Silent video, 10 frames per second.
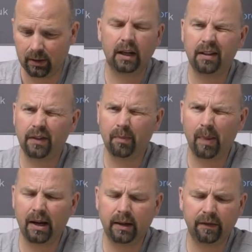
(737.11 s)
and if you're
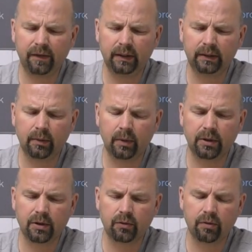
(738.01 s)
buying a filter which
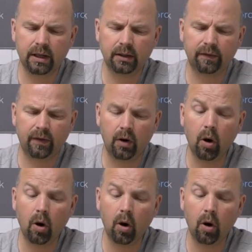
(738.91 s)
is rated for